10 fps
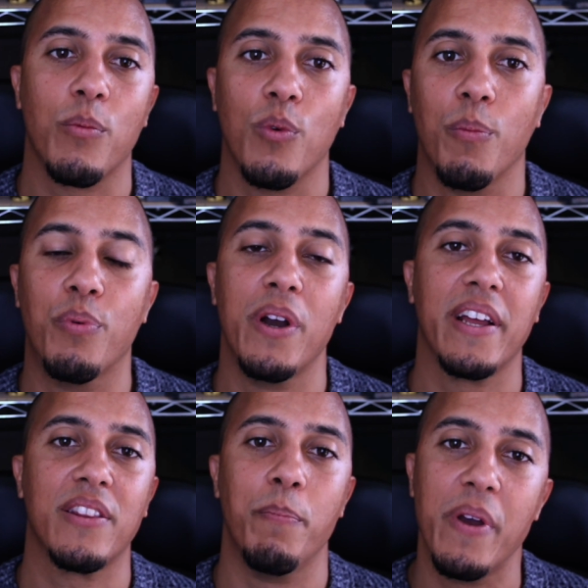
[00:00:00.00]
will
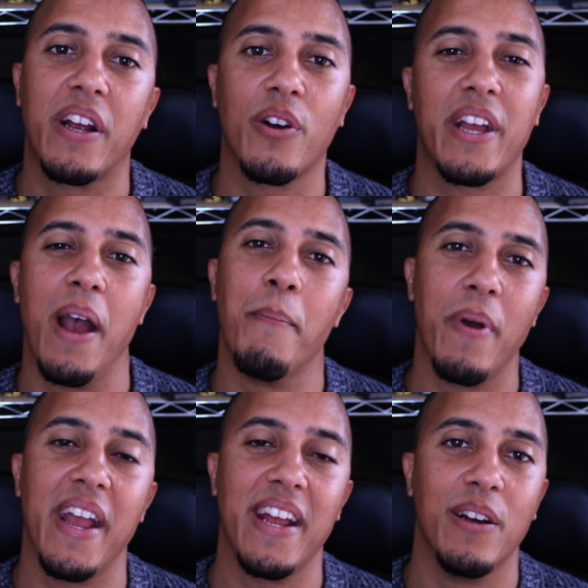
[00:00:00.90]
bring the bigger
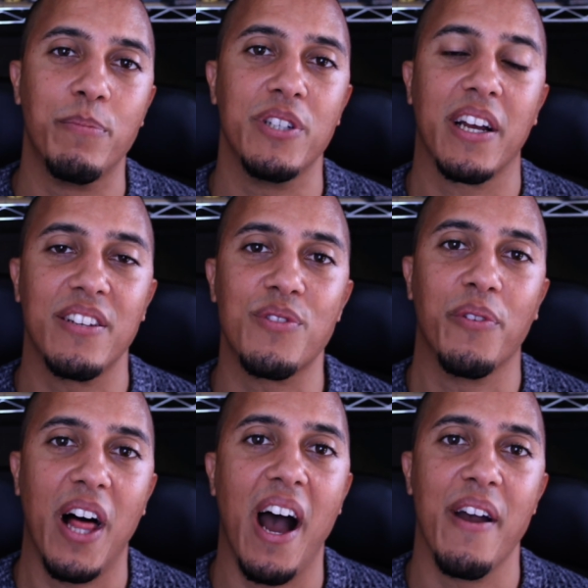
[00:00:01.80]
campaign objectives
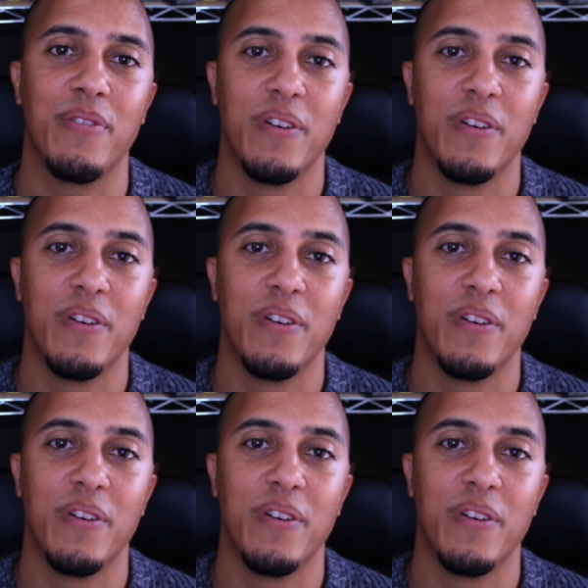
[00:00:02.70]
alive.